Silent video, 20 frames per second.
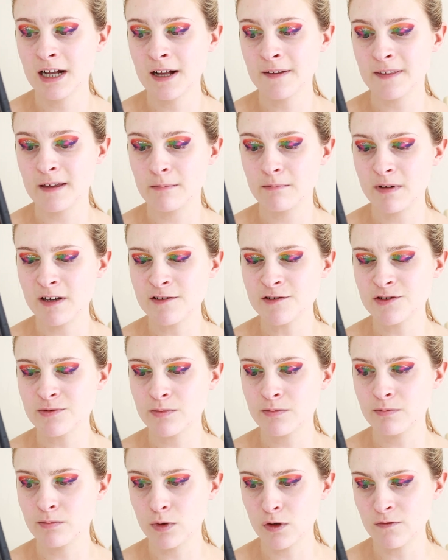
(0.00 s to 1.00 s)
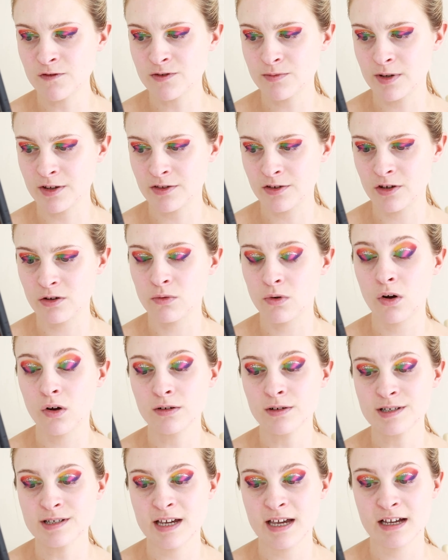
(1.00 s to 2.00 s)
that moves with you
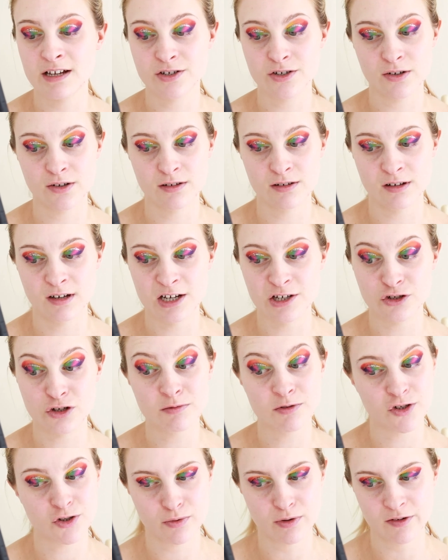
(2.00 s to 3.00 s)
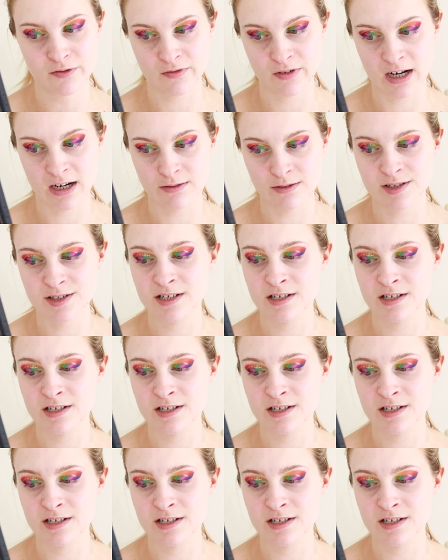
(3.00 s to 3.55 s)
all day and all night up to 24 hours.